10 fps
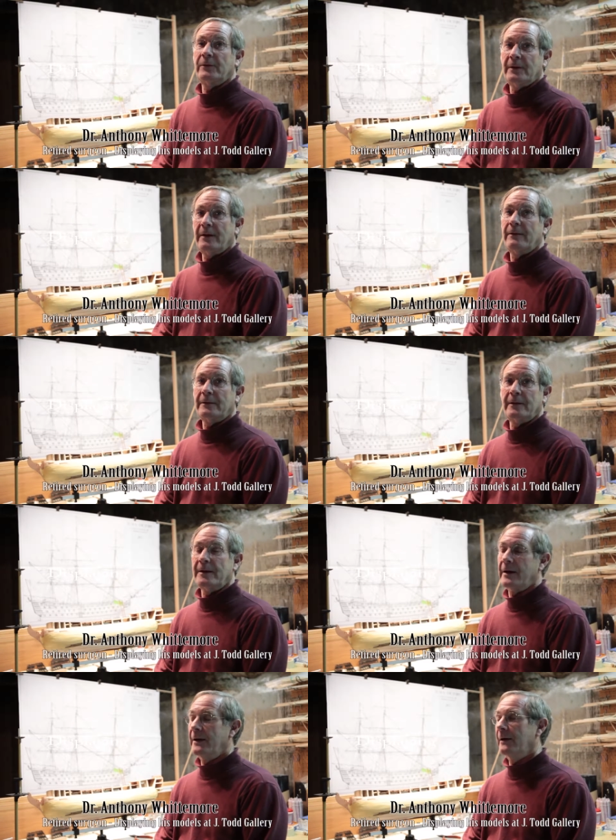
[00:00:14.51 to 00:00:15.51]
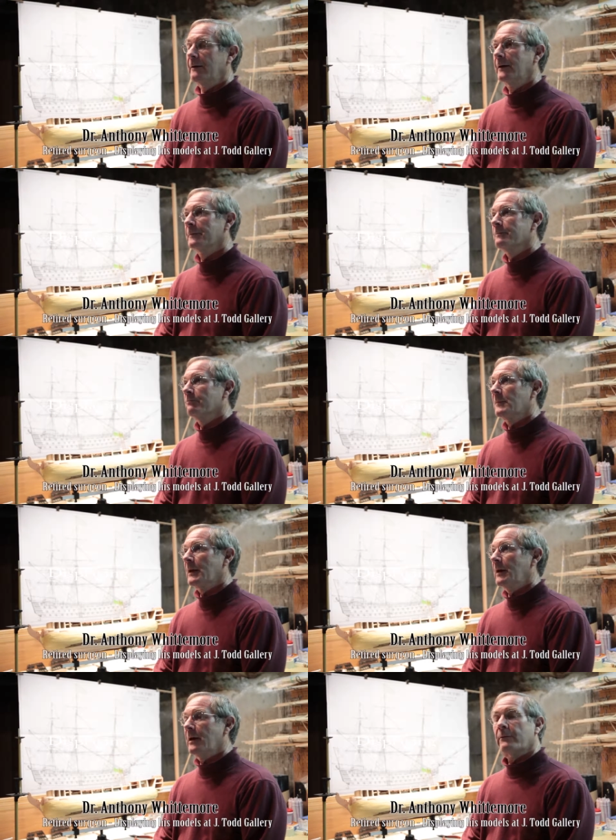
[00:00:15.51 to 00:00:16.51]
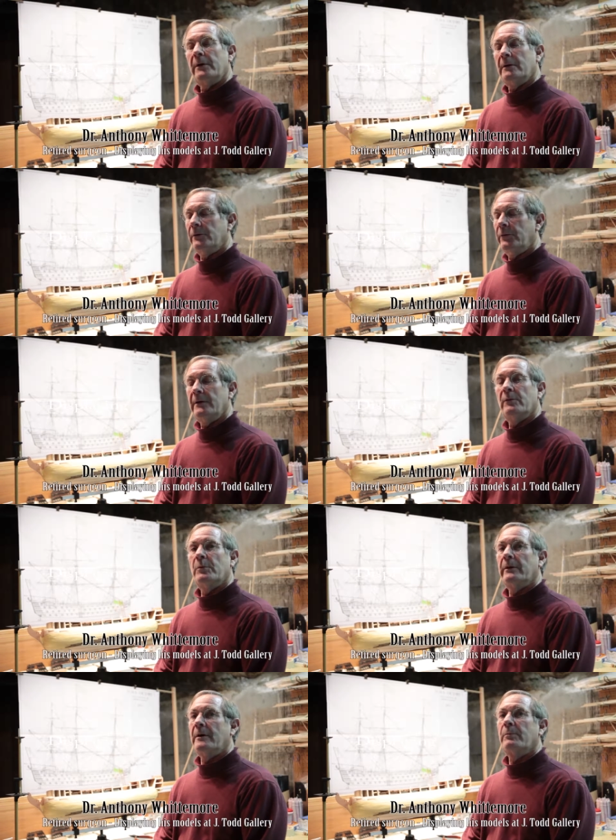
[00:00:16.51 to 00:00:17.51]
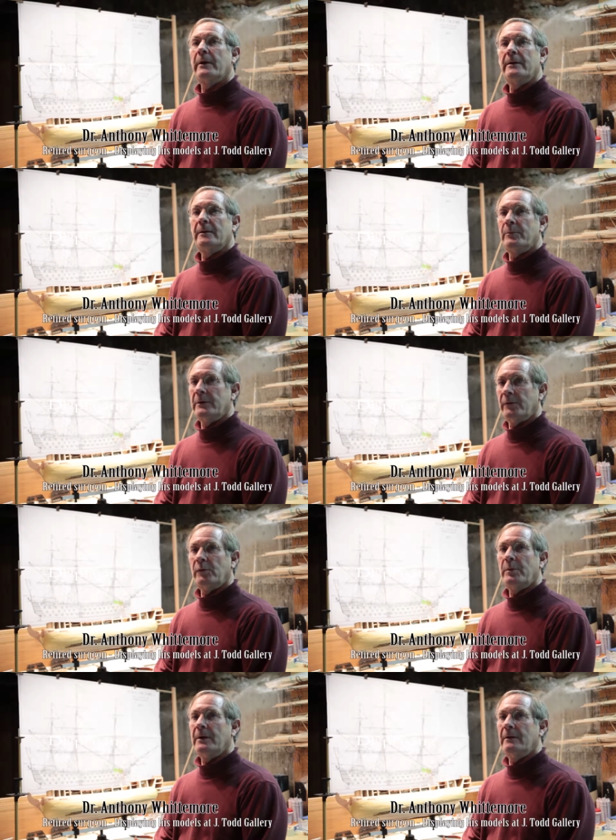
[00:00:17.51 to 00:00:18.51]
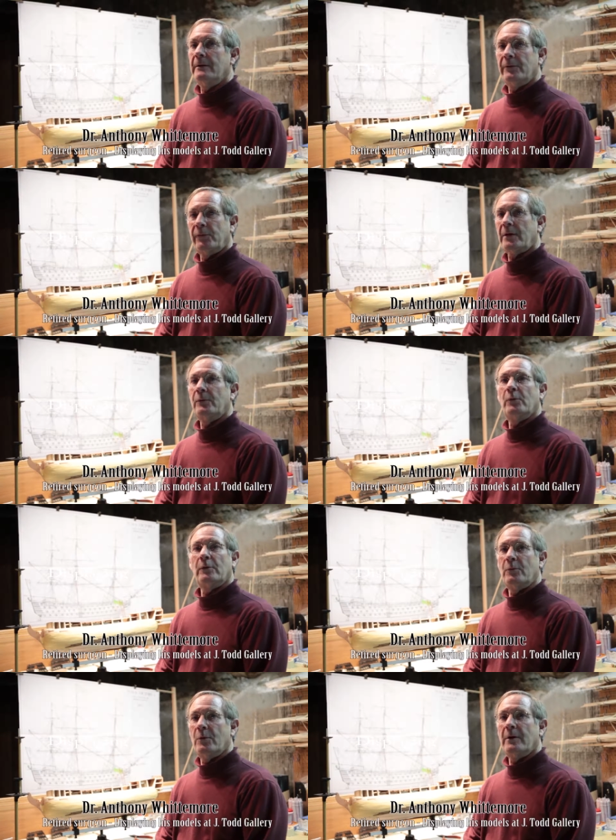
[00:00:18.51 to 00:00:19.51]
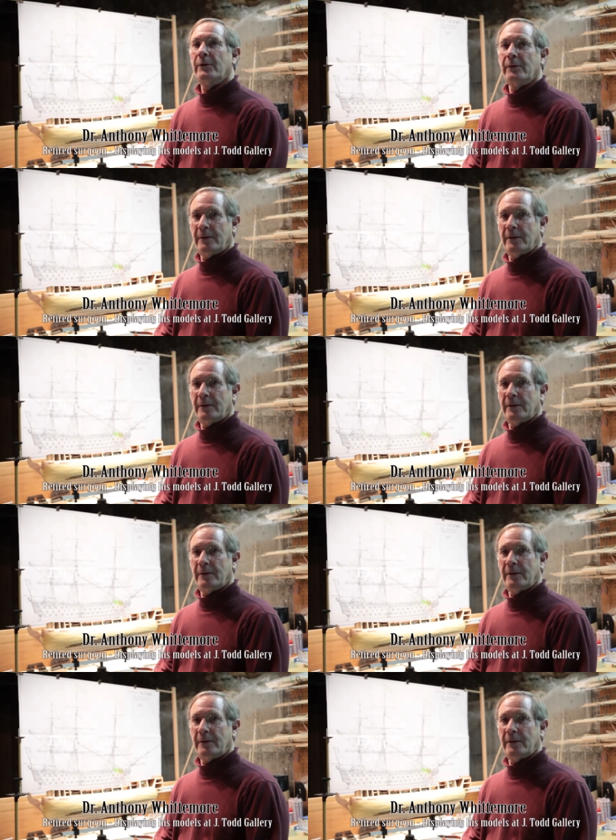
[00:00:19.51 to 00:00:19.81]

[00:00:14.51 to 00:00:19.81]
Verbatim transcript: Mm. I think the guy had every conceivable airplane that participated in the Second World War